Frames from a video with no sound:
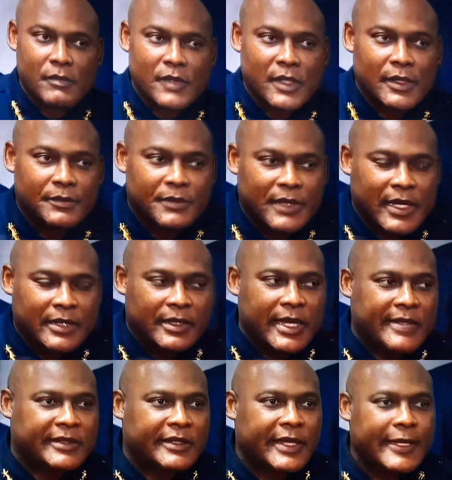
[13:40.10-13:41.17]
Yeah,
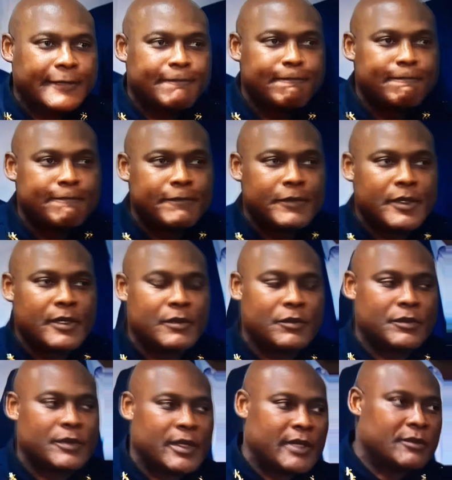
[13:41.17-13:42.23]
not today.
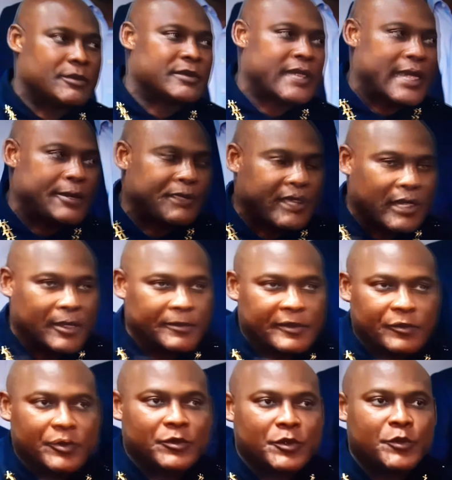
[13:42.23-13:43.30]
When the time
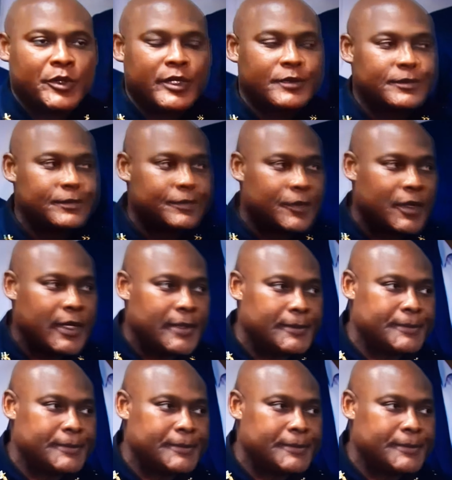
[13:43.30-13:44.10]
comes, we will. All right.